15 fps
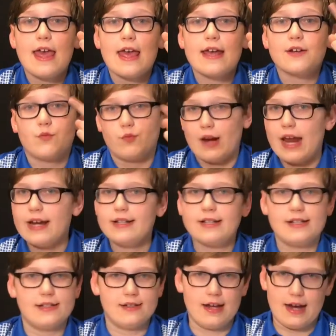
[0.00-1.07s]
And
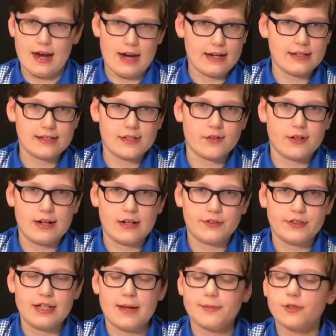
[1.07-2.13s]
ranked is, I consider, an
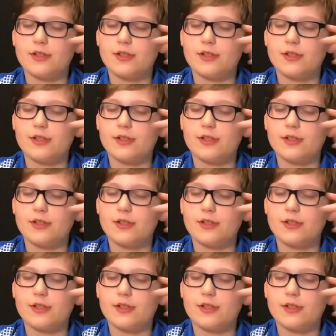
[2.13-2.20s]
LTM.